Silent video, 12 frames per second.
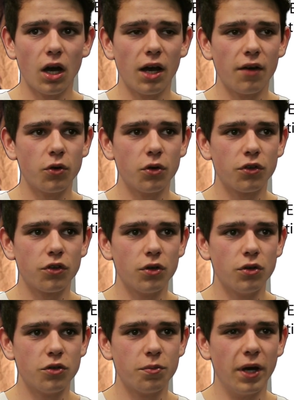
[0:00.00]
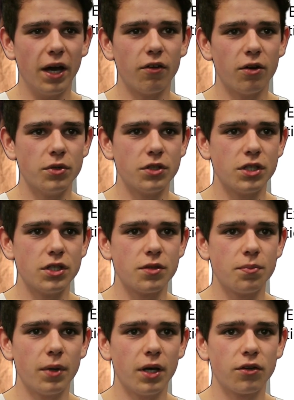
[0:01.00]
I have also used better
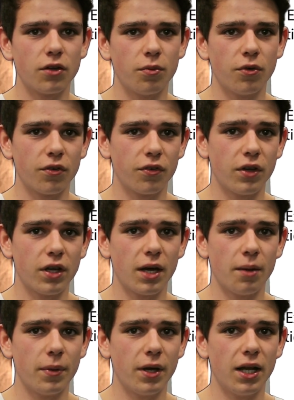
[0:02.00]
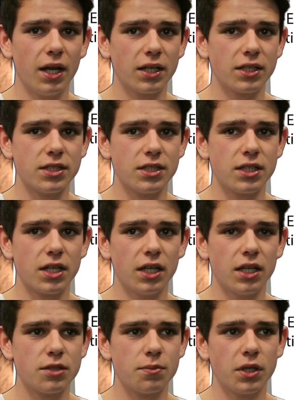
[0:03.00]
images, better typography and better lexis,
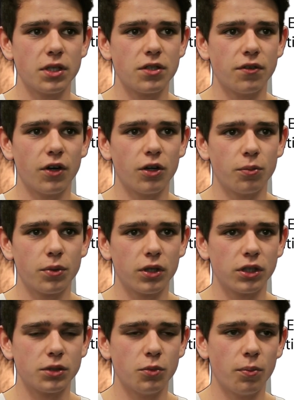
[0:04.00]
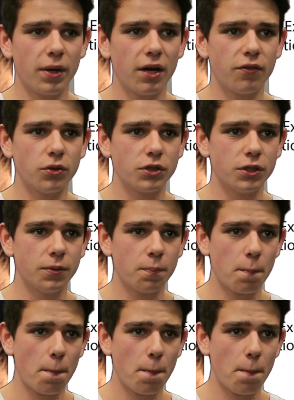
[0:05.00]
and this makes the final products more powerful too.